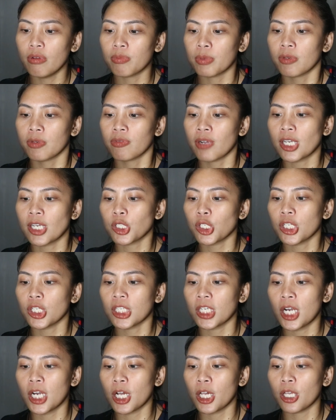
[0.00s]

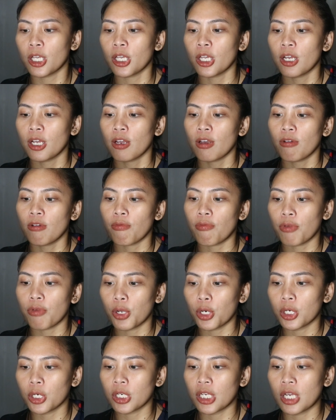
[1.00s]
professional
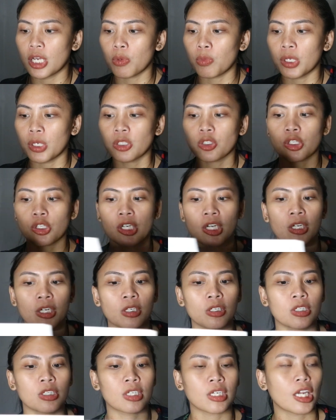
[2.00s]
Fury
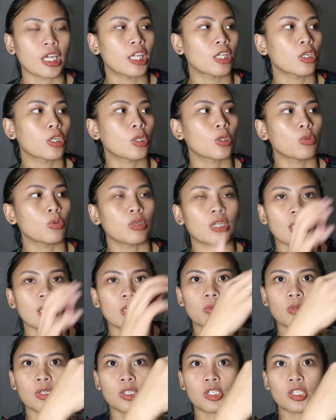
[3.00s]
windshield included,
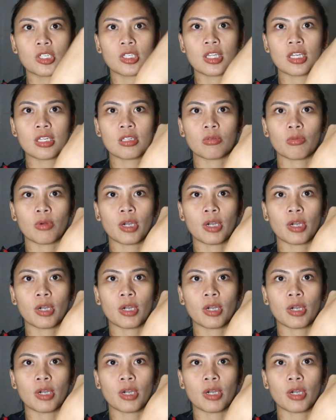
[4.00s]
which is this